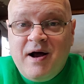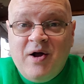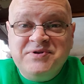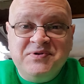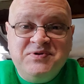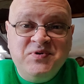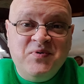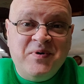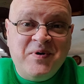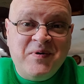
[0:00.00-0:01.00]
also
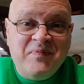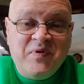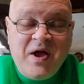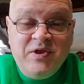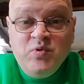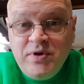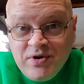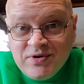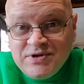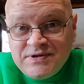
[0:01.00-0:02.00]
too, uh, on New
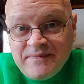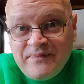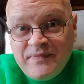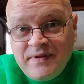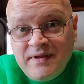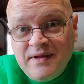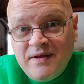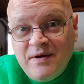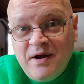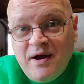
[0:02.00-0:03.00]
Year's,
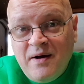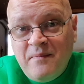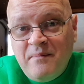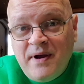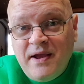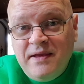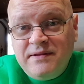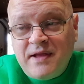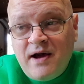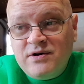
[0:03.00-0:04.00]
uh, my
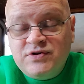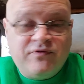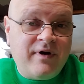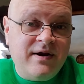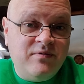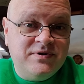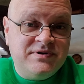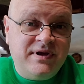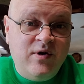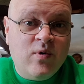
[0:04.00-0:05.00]
daughter's friend was
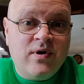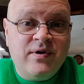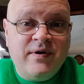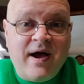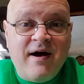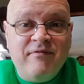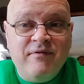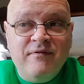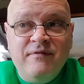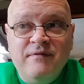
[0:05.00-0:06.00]
he ordered off
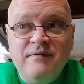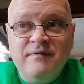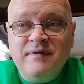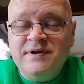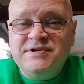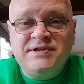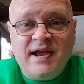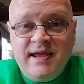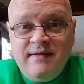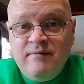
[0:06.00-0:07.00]
of a
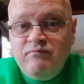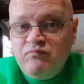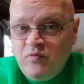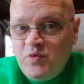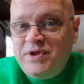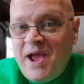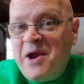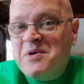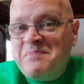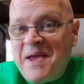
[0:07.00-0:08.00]
site one of the
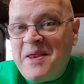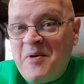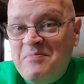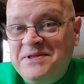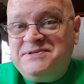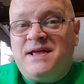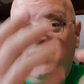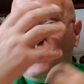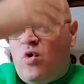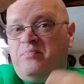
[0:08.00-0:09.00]
Iron Man helmets that
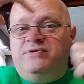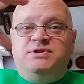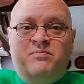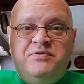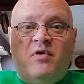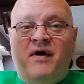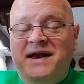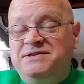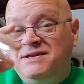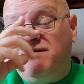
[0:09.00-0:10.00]
opens up with the
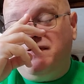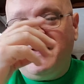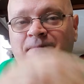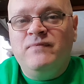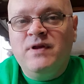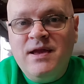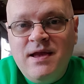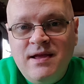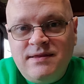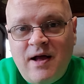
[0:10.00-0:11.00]
lights and everything.
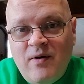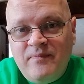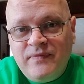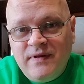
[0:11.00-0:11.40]
Now,